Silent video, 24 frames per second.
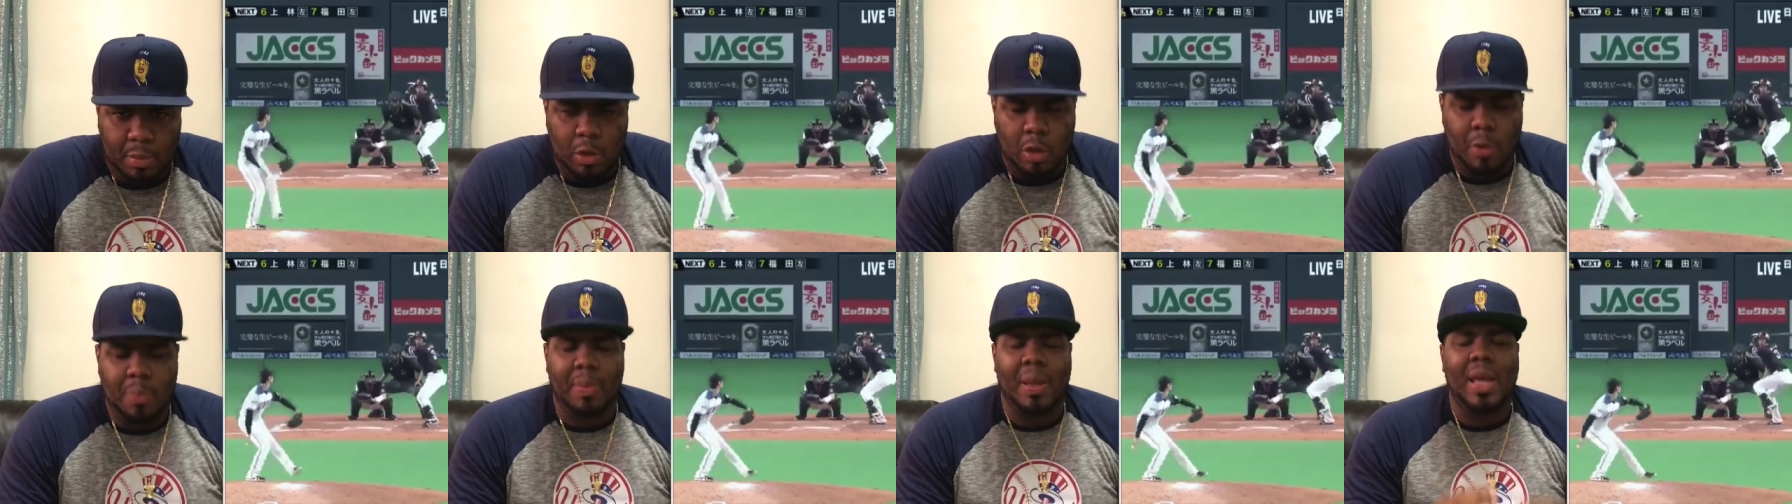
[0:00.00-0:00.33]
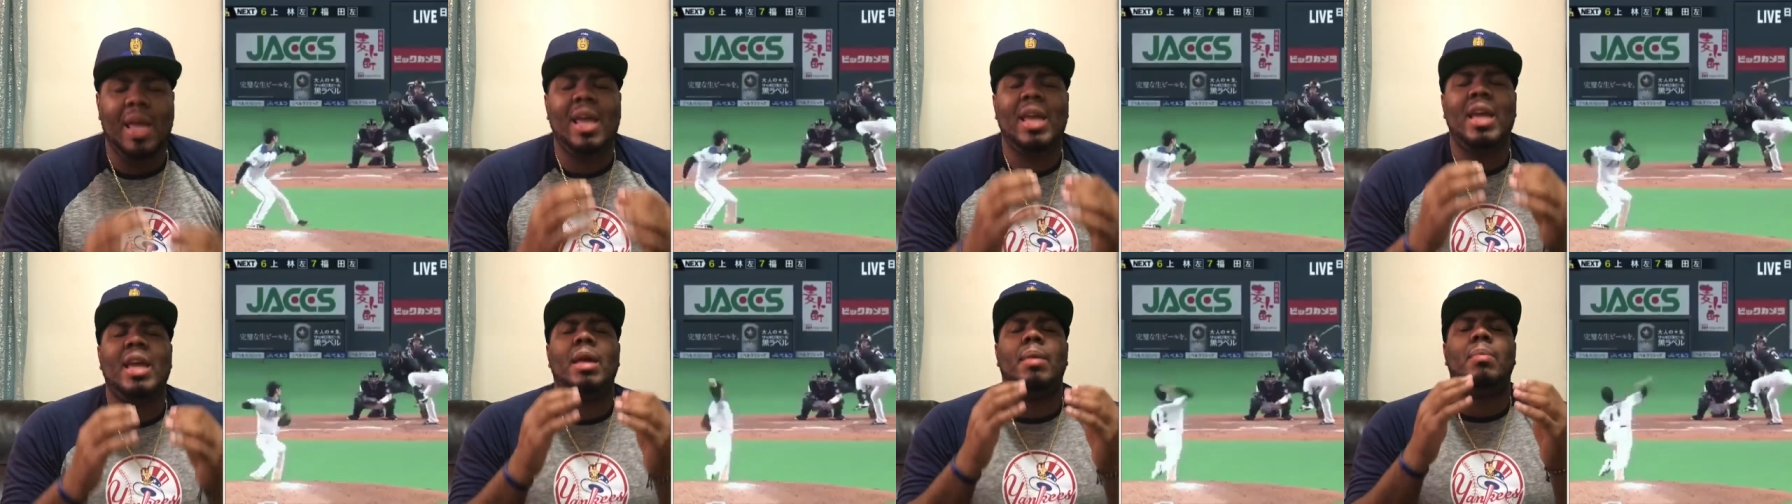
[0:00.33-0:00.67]
You're
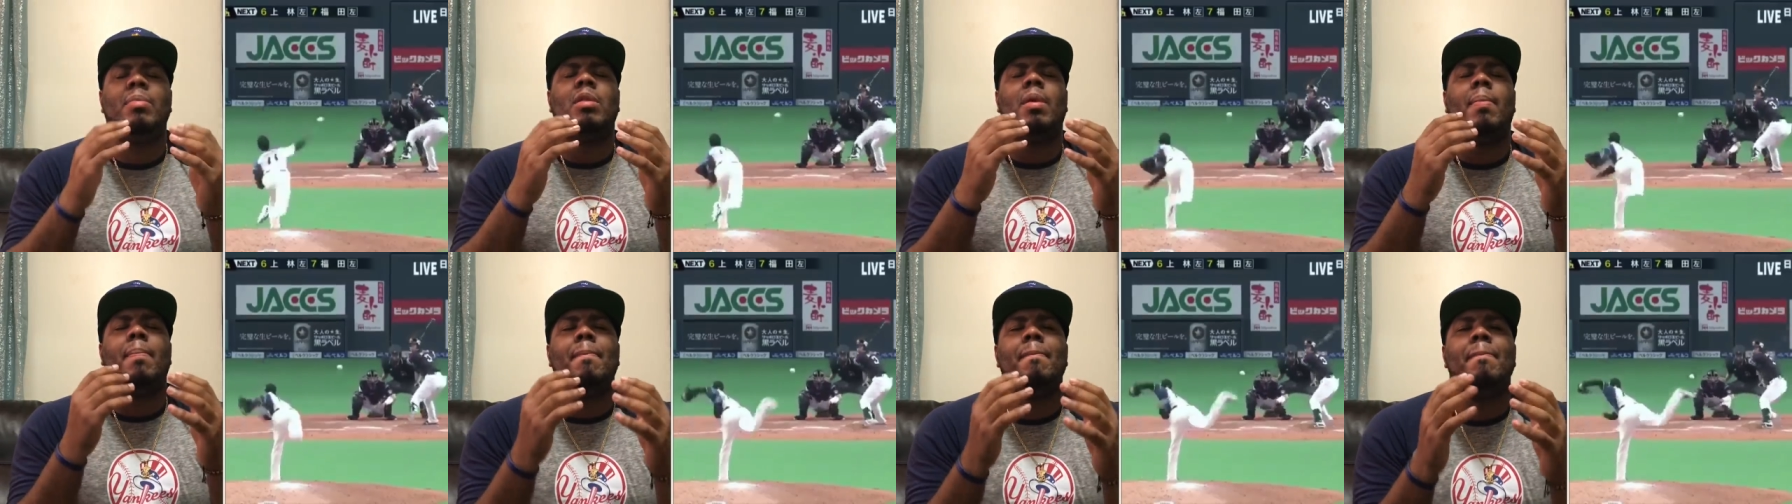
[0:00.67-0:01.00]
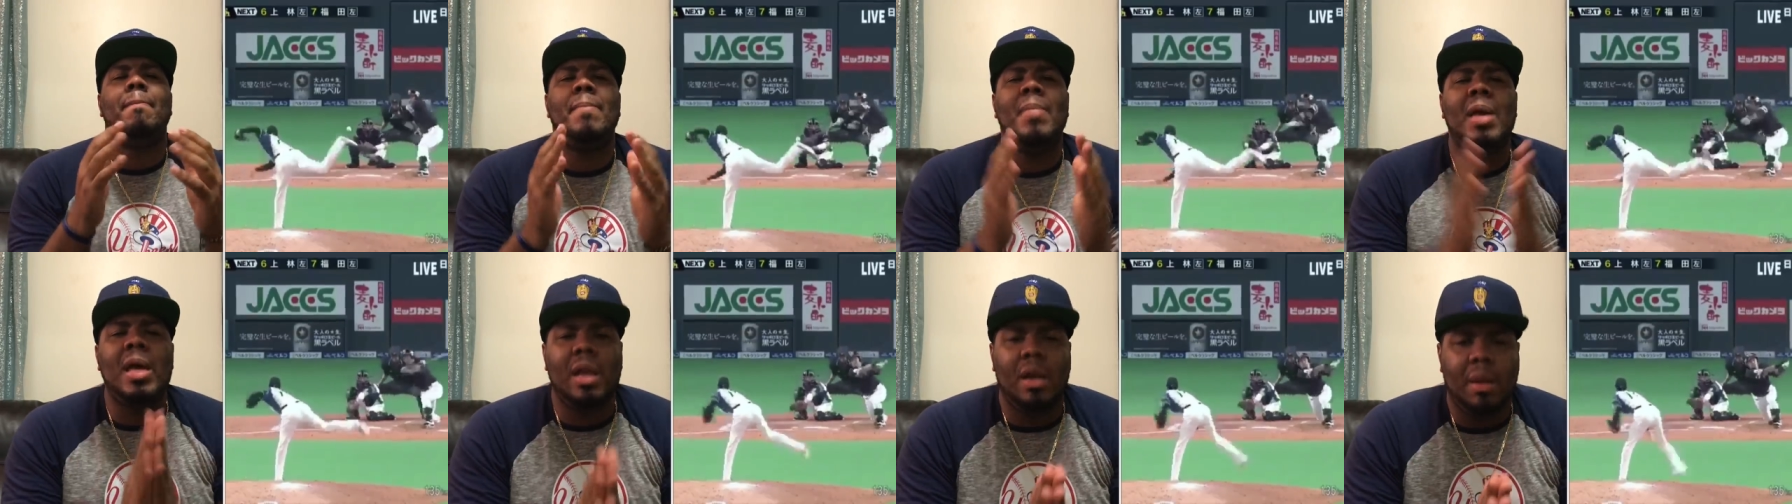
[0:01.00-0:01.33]
paying him the
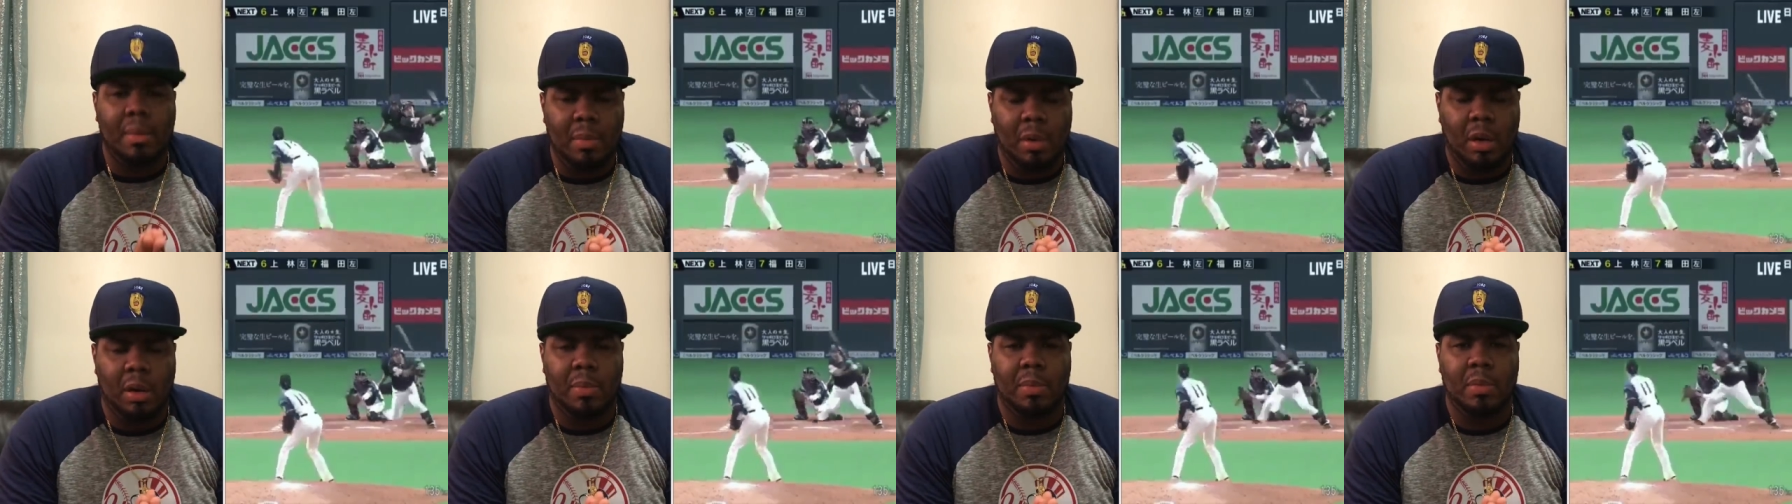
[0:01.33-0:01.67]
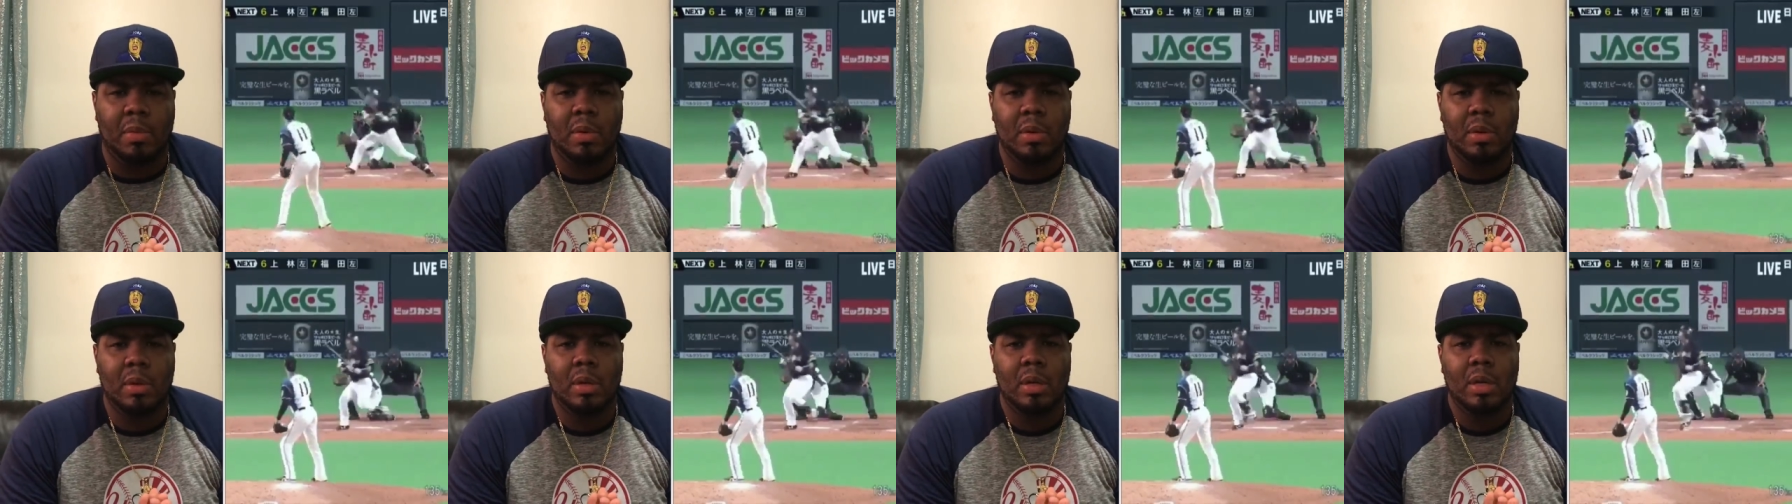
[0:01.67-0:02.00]
minimum
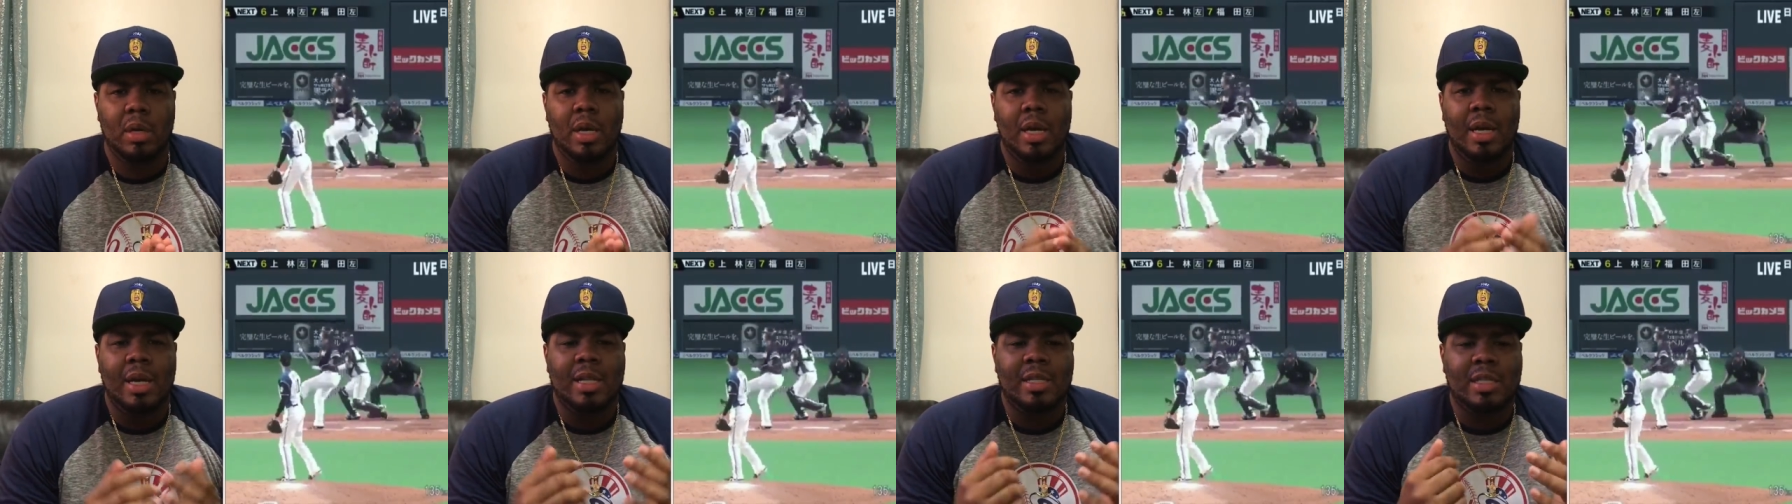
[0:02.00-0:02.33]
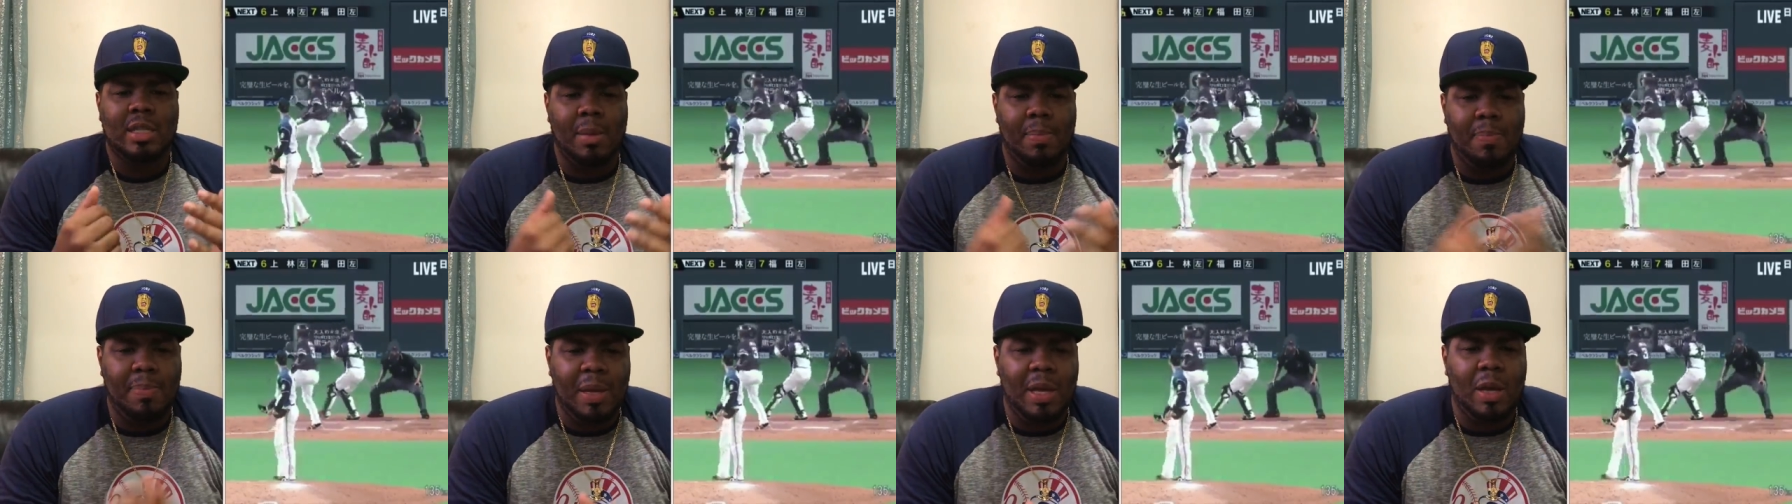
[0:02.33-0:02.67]

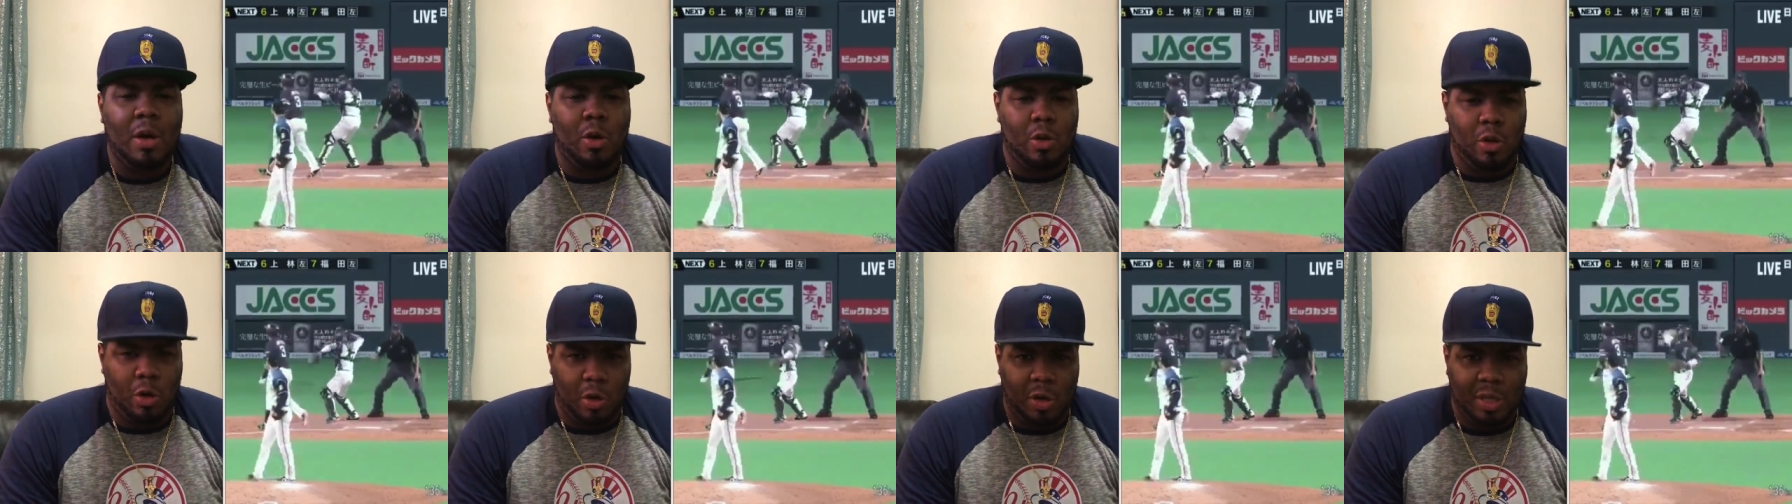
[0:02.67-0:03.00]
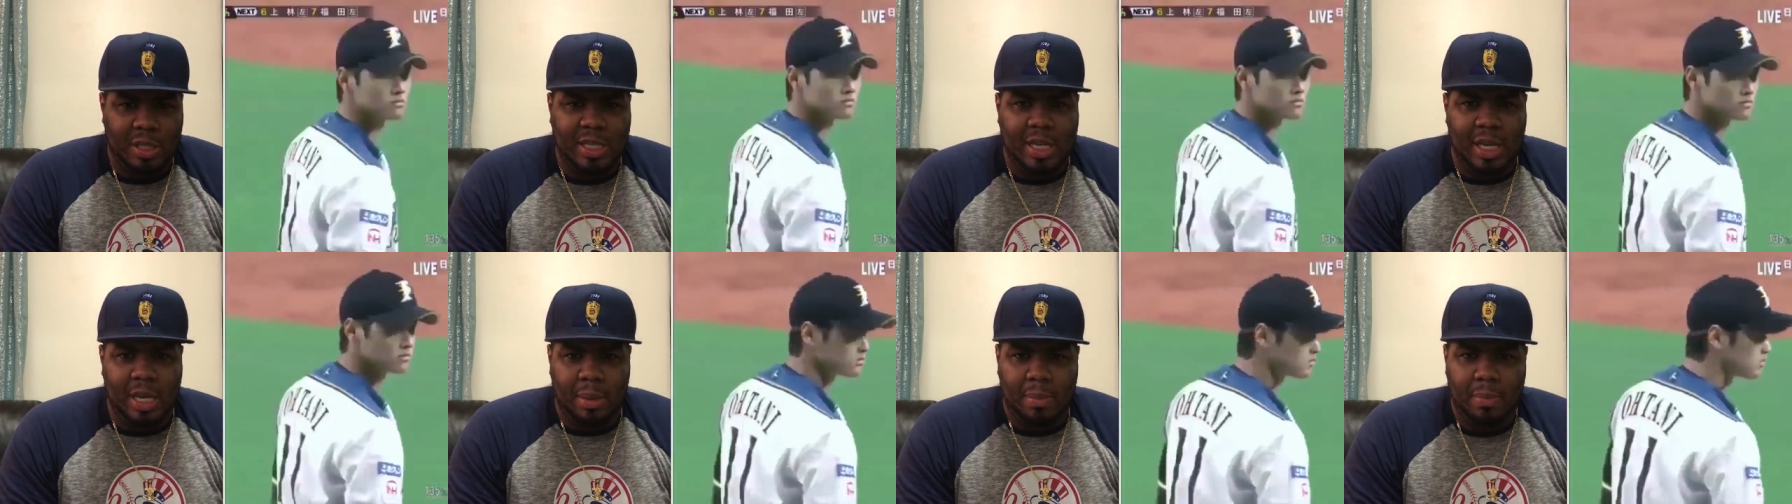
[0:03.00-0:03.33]
to be on your
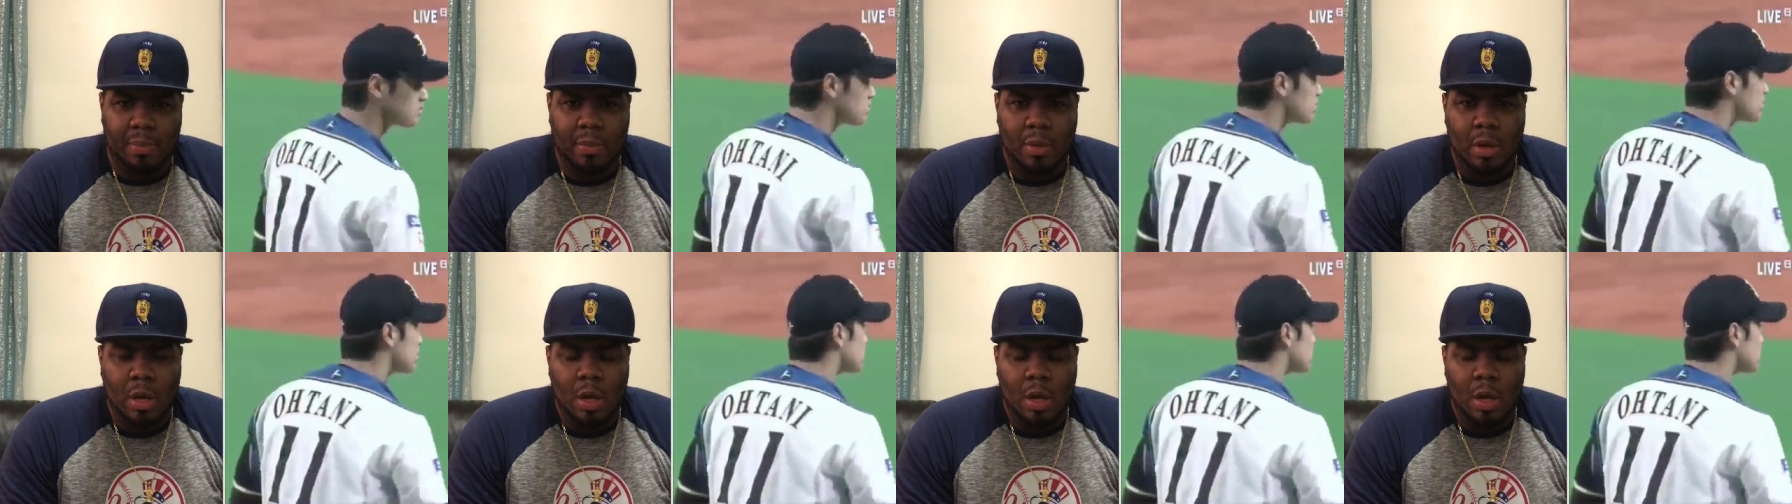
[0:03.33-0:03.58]
team,